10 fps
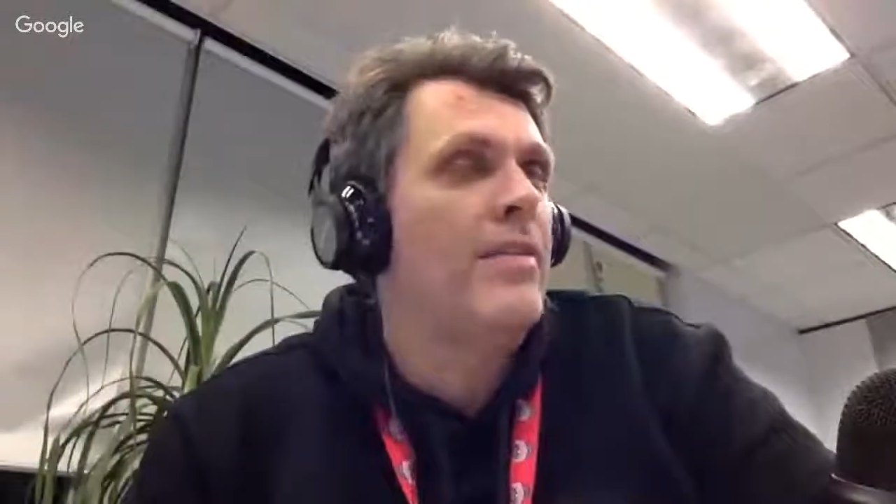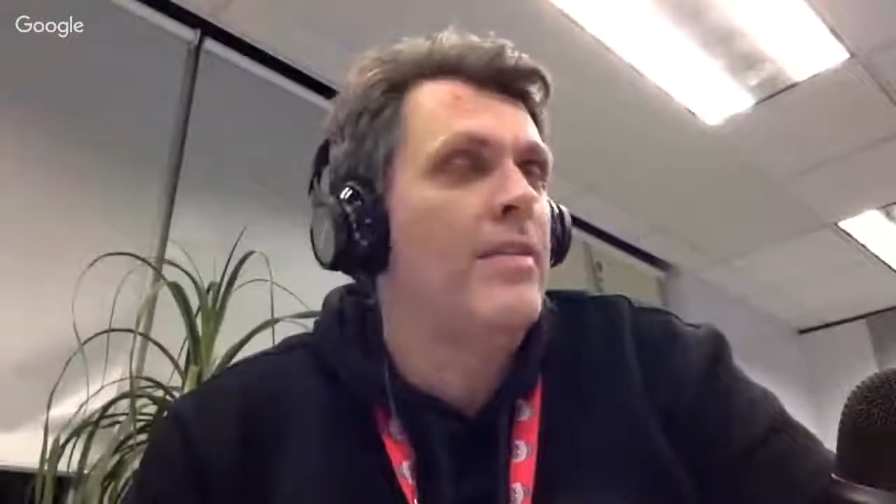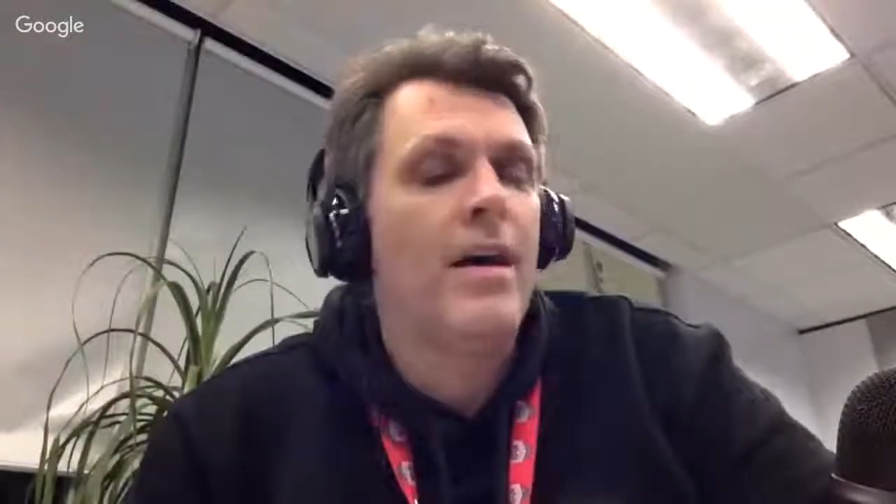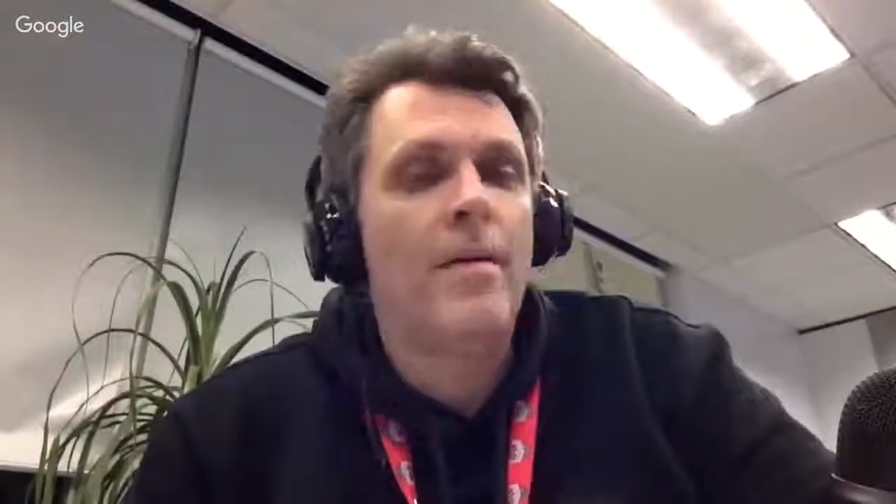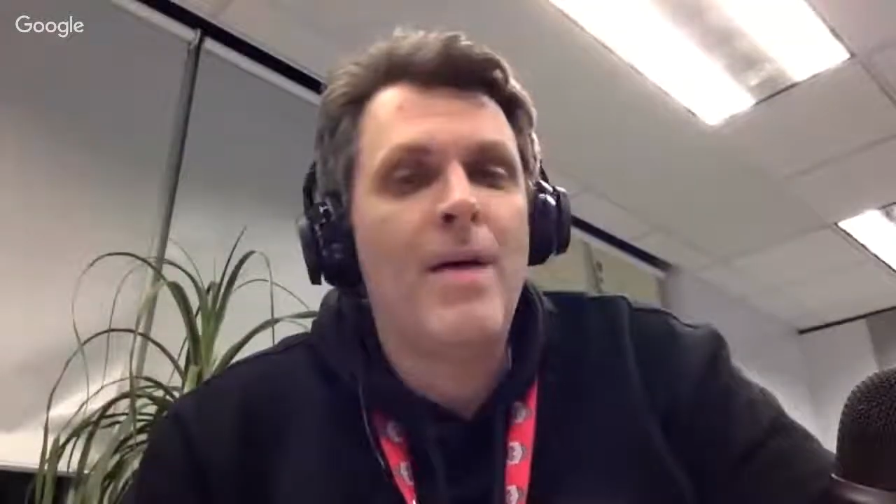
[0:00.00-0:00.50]

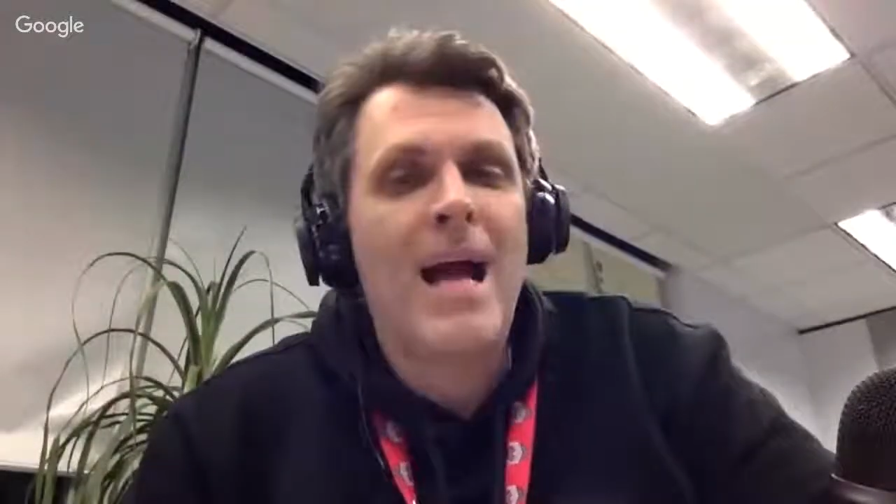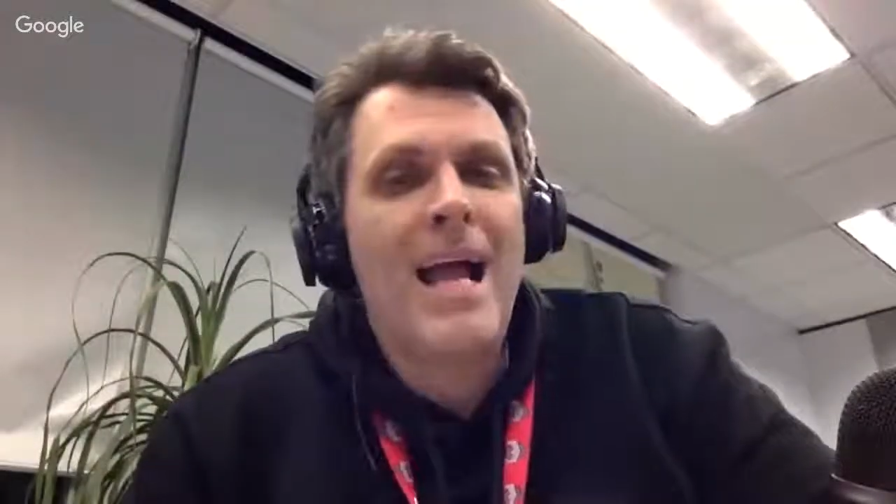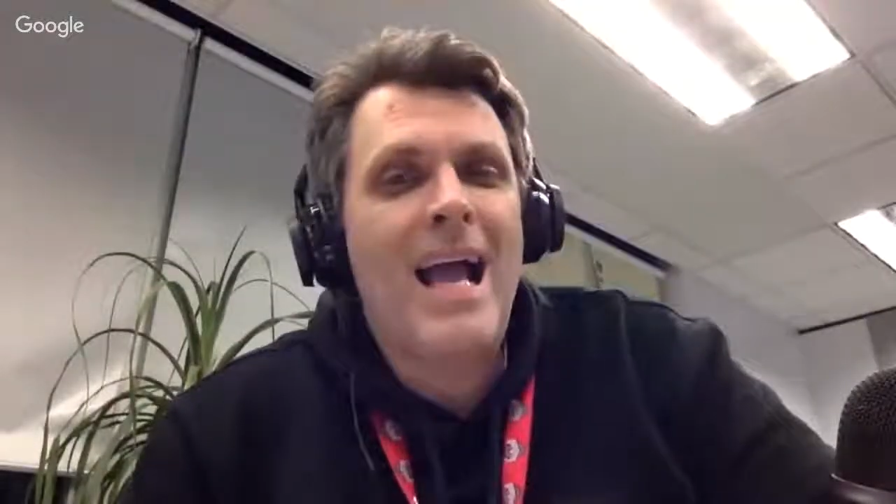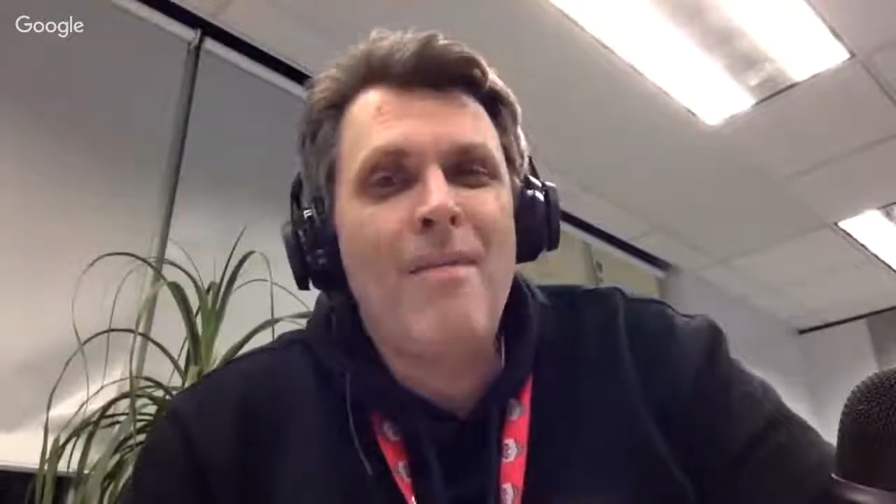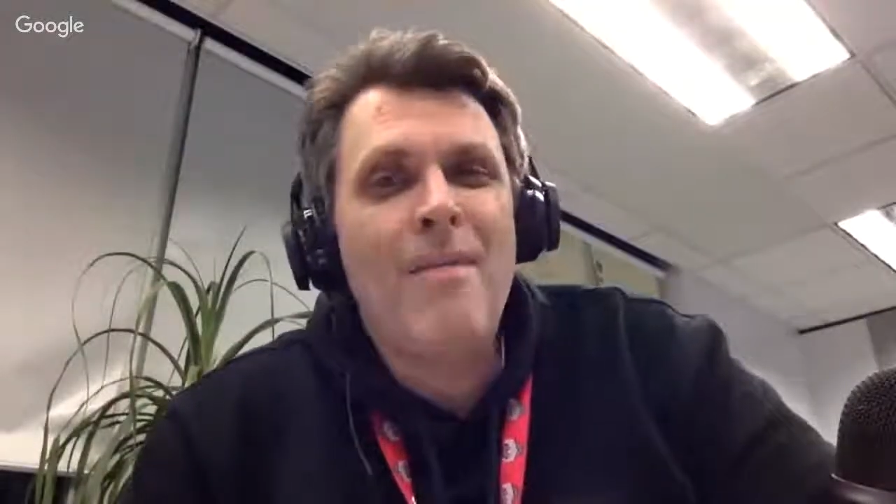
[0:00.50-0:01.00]

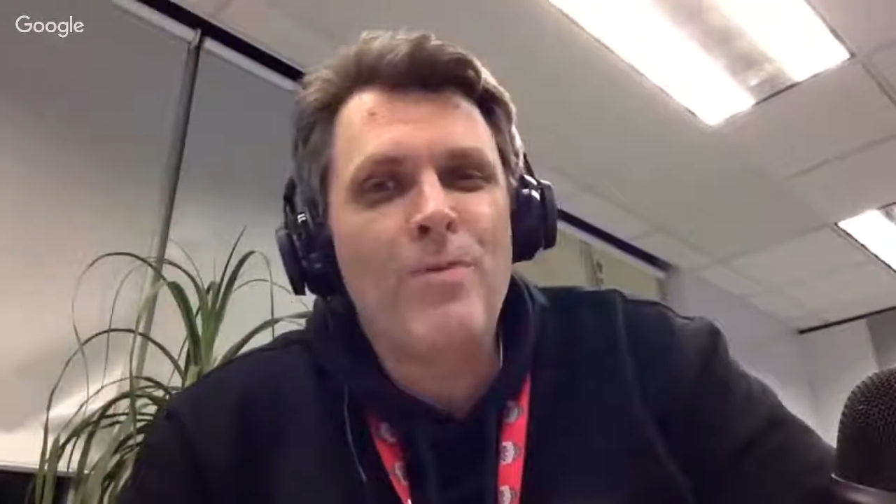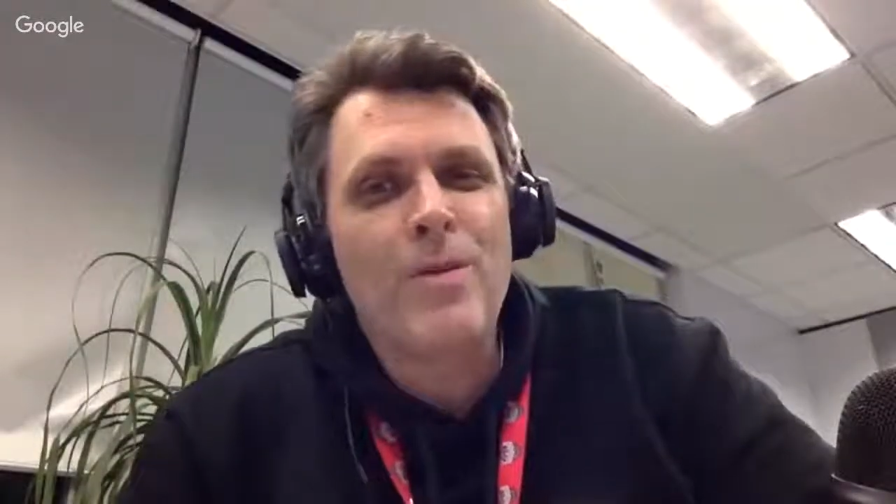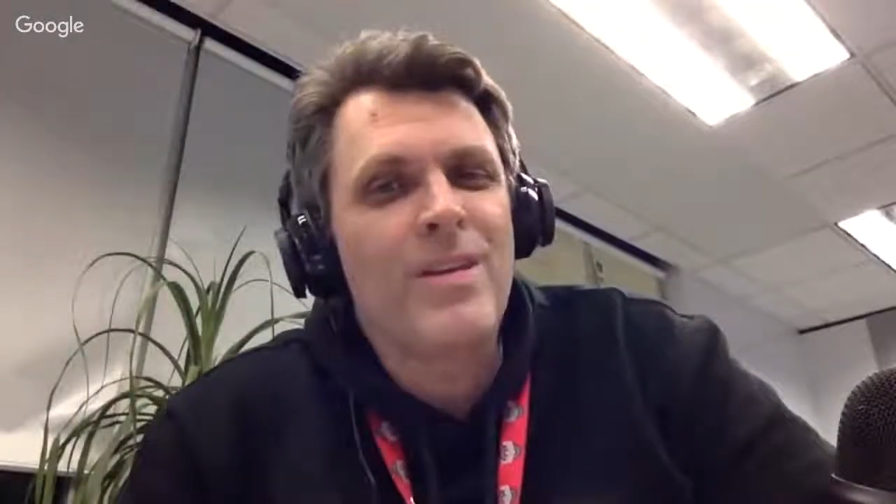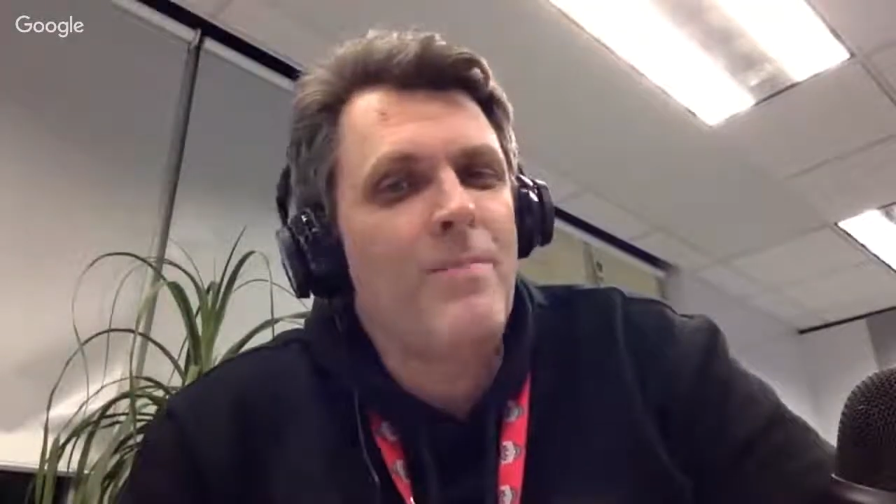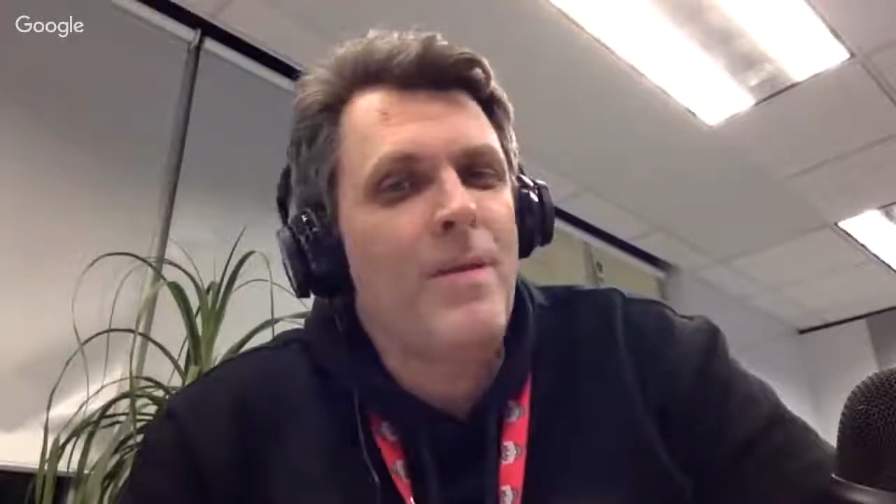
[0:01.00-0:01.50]
I would
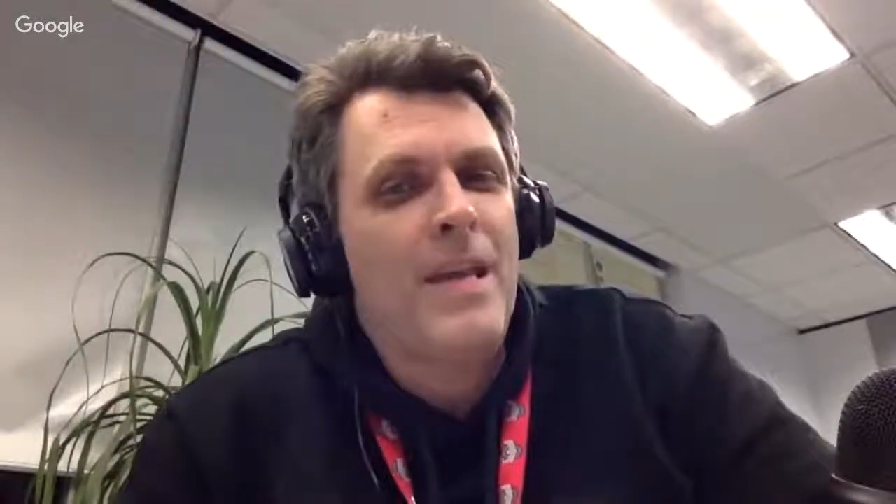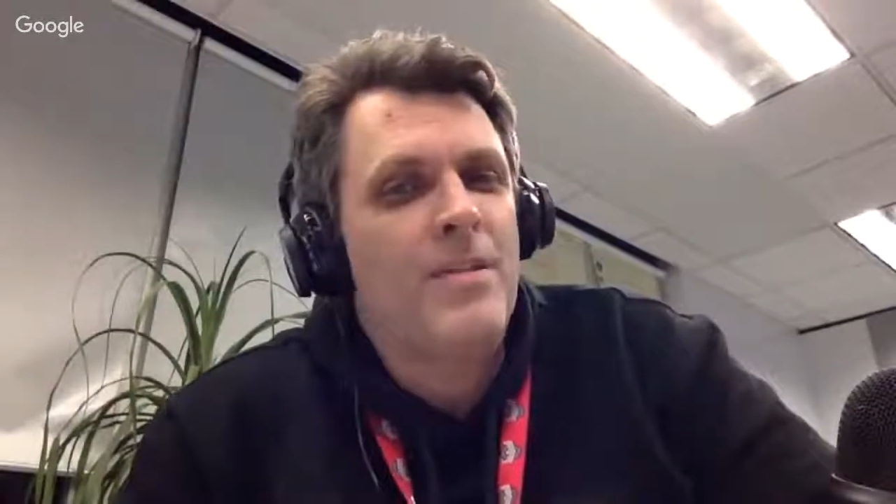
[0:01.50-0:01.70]
really be